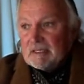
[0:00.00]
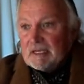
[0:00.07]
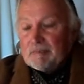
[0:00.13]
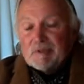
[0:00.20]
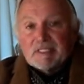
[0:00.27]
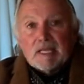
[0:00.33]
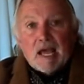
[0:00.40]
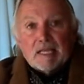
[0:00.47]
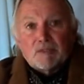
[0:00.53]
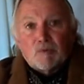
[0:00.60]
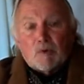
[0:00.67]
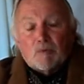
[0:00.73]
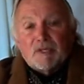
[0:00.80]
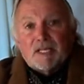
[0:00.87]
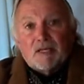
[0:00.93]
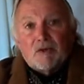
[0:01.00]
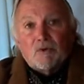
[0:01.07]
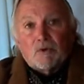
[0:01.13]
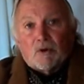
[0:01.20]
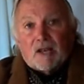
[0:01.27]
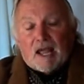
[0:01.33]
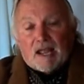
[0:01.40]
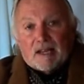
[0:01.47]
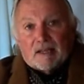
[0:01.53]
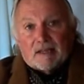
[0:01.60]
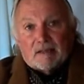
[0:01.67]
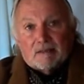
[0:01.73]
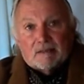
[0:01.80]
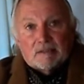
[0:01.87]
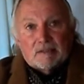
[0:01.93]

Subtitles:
"And besides, what would it look like?"